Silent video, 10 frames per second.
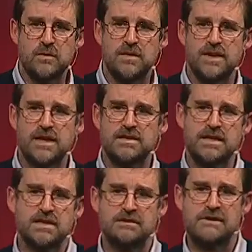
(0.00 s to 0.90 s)
where we think it's
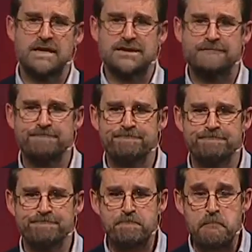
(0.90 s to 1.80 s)
actually ready.
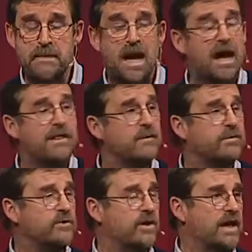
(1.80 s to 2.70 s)
And then
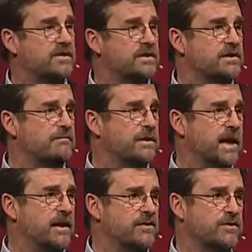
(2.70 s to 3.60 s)
we've gone out into the big
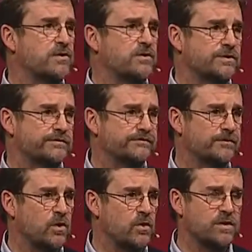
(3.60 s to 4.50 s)
outdoors,
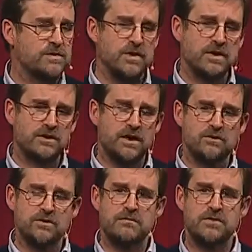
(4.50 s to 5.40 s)
always with
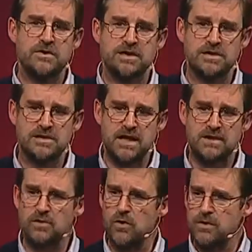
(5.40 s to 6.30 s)
local community
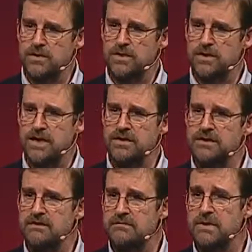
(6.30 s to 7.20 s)
consent, always with the
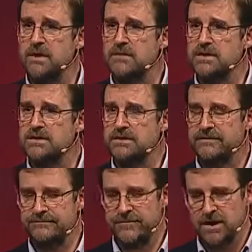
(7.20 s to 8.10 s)
necessary permits.
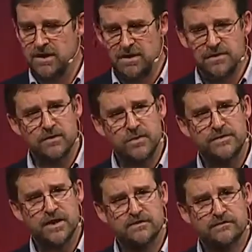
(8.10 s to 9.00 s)
So we've
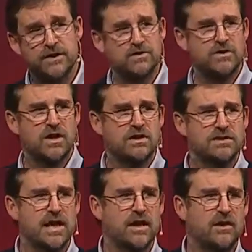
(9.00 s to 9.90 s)
done field trials
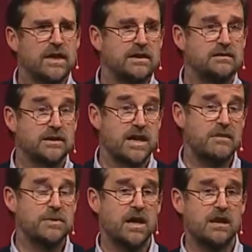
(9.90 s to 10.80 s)
now in the
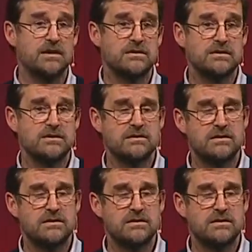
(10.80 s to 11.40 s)
Cayman Islands,